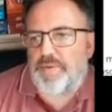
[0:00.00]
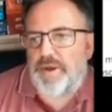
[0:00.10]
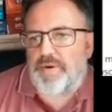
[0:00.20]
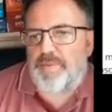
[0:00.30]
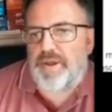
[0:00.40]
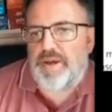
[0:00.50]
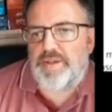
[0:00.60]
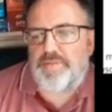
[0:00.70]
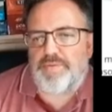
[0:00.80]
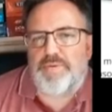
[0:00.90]
how it plays,
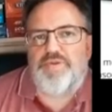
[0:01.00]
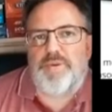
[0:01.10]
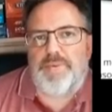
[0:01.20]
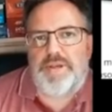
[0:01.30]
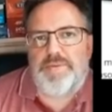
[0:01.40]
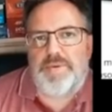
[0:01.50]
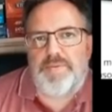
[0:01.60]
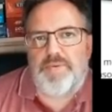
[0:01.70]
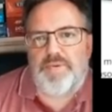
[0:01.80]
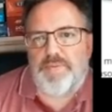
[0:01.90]
and probably try and play some
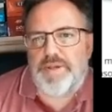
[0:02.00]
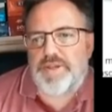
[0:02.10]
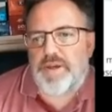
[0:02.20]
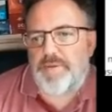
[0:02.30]
games with my son.